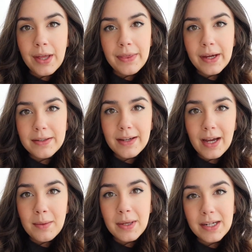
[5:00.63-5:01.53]
at that
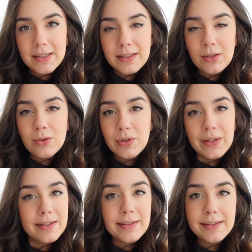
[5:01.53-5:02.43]
time and it's usually
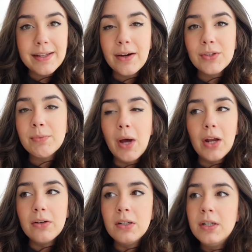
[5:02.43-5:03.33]
a six ounce
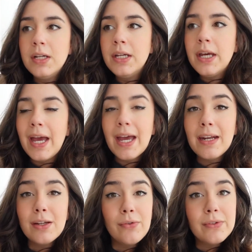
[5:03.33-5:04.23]
bottle and he'll